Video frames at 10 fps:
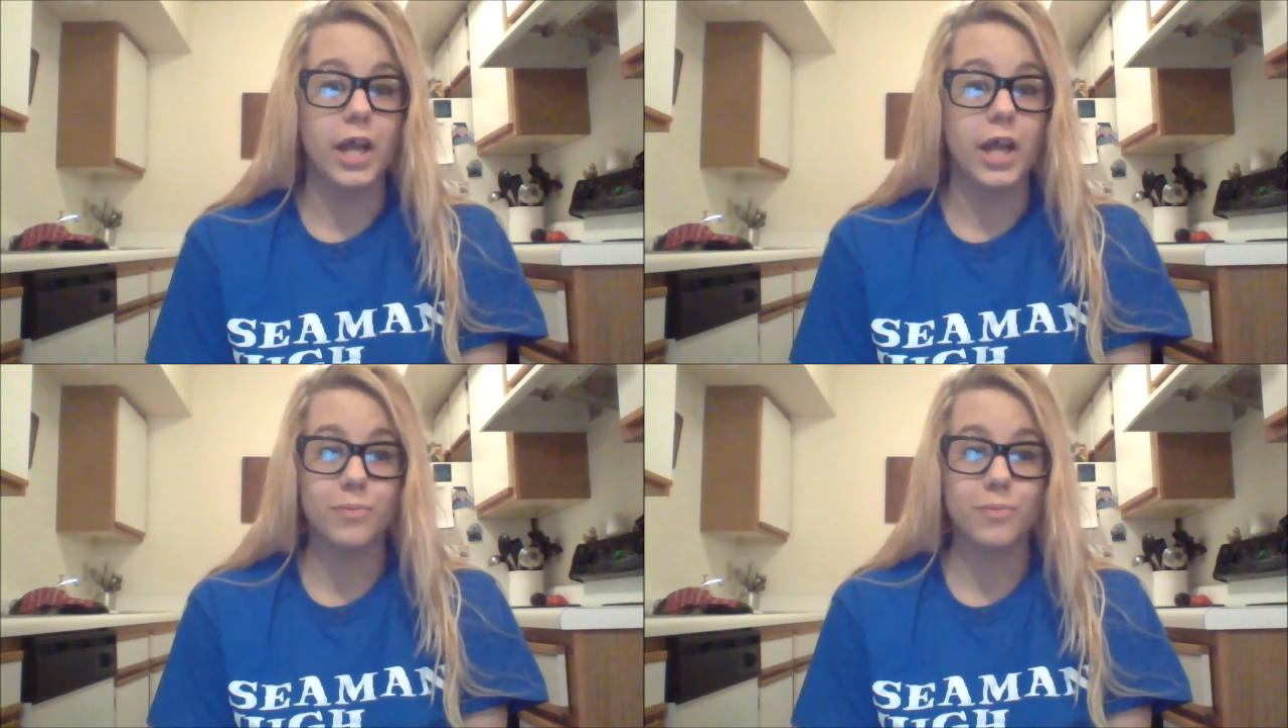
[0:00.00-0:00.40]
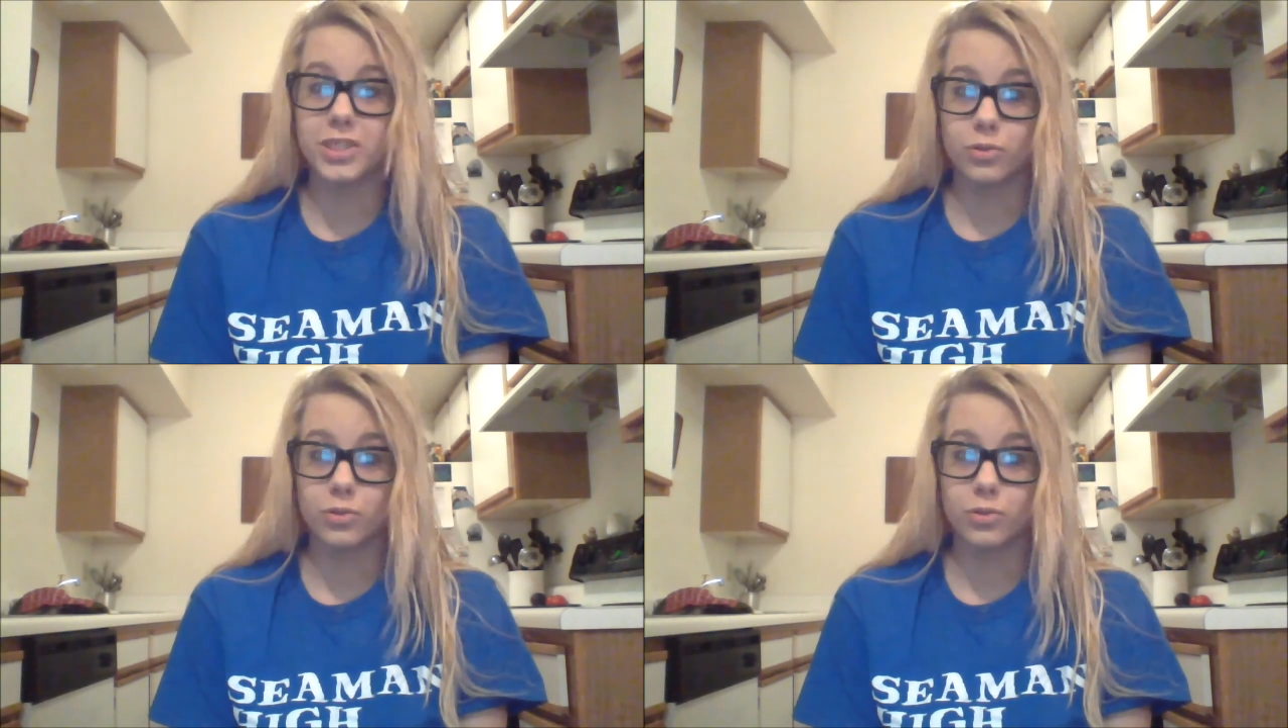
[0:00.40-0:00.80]
And you
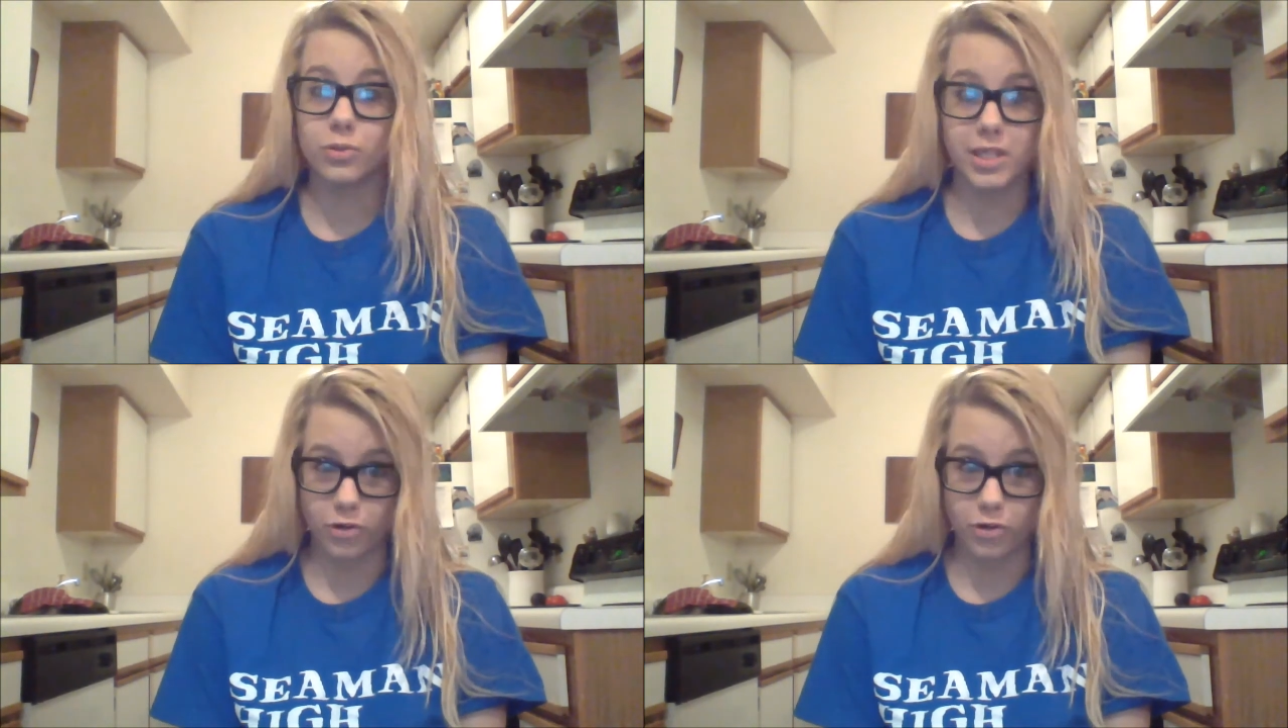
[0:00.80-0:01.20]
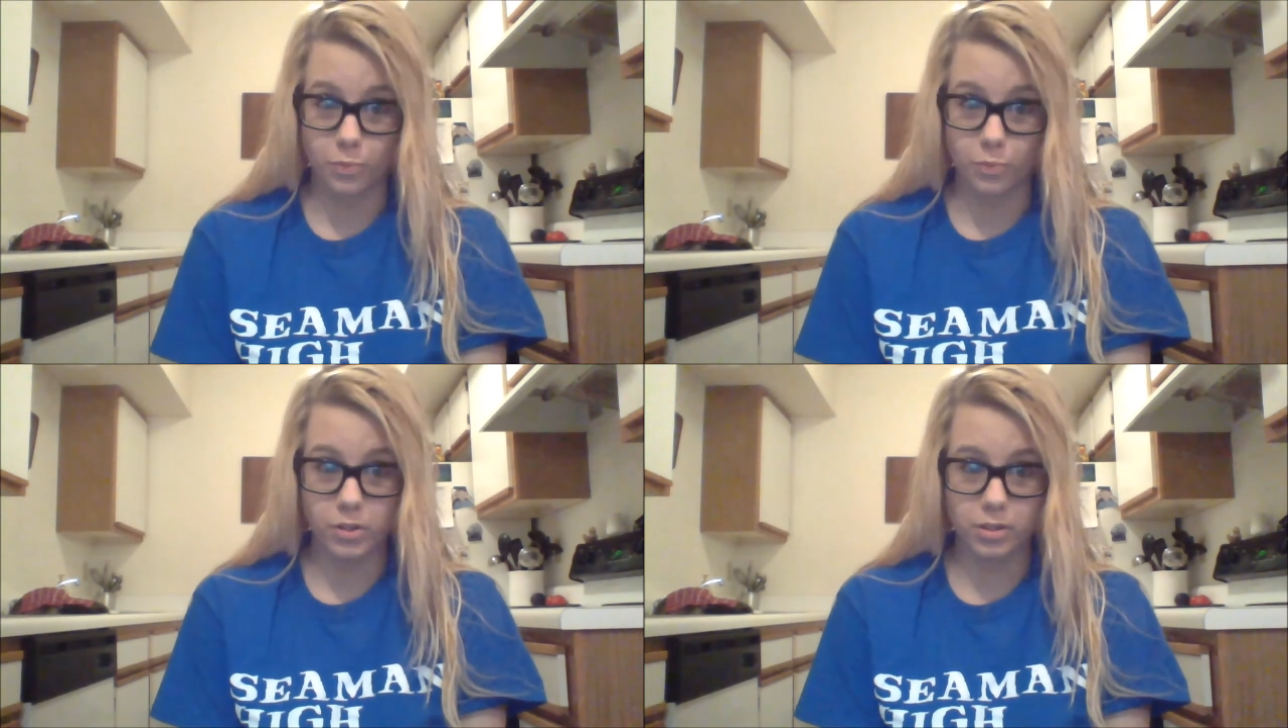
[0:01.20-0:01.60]
must use an
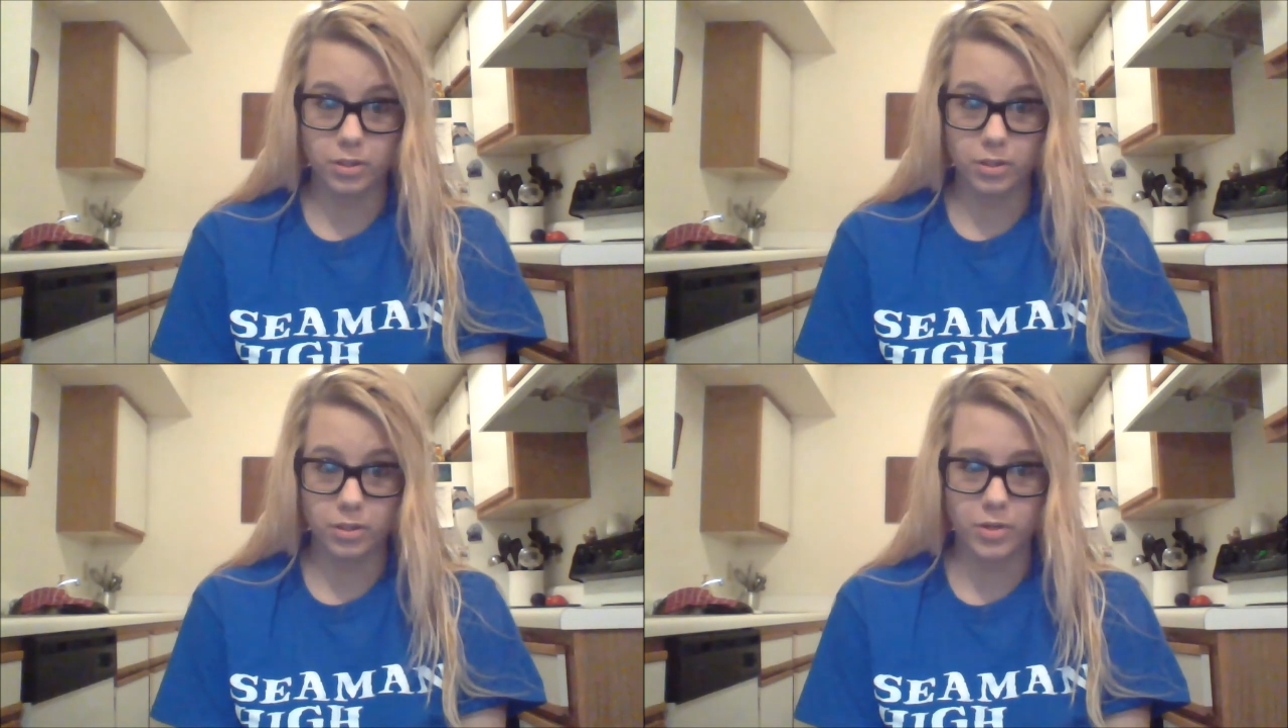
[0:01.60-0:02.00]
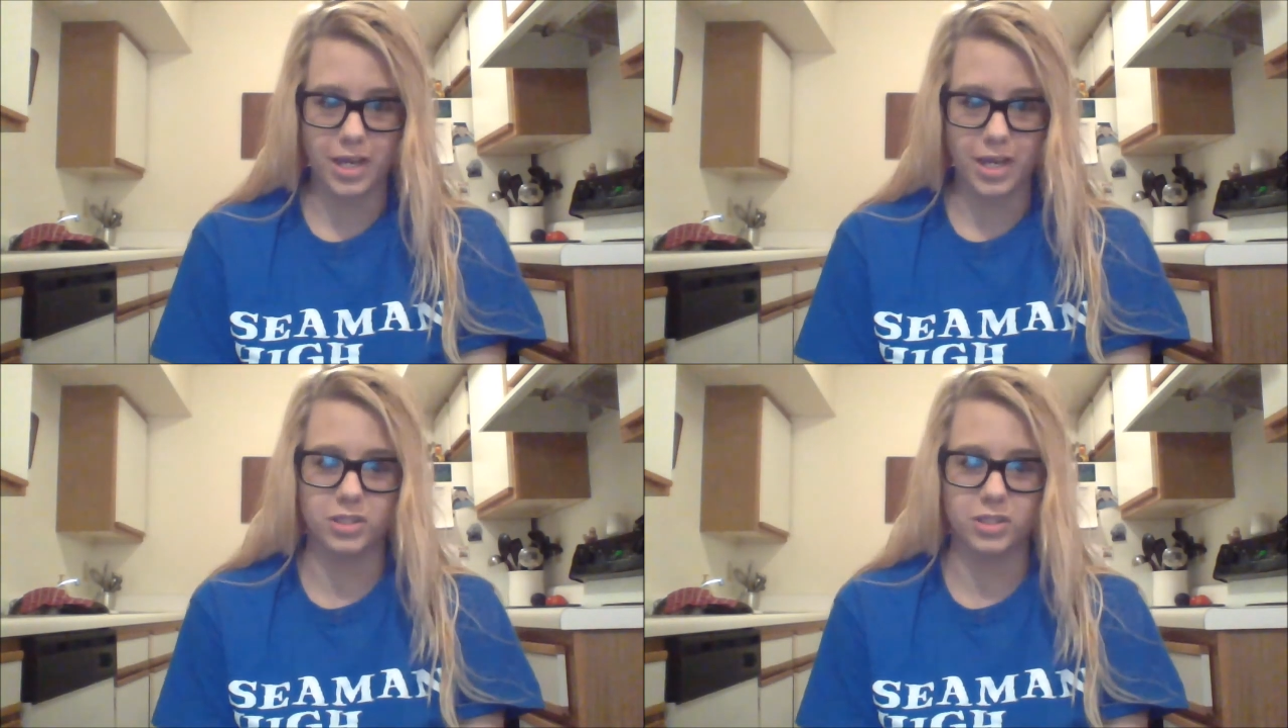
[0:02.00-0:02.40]
Interp book. You
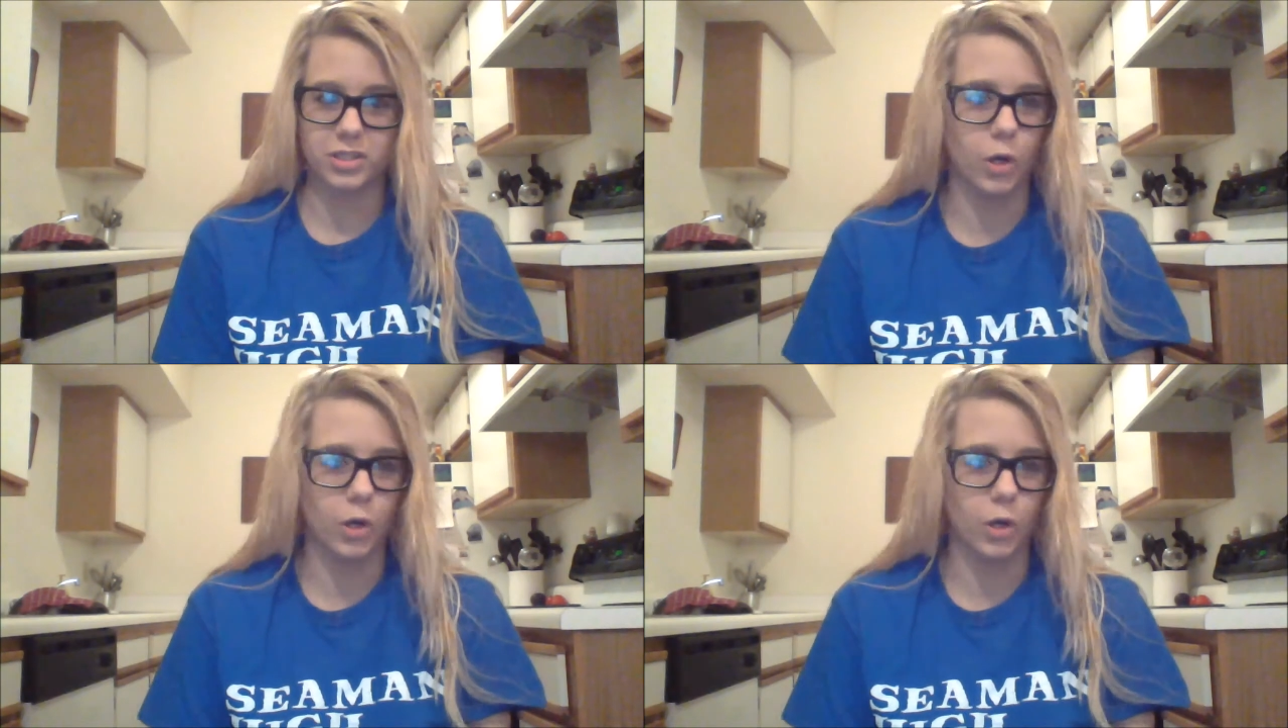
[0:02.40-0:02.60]
can't just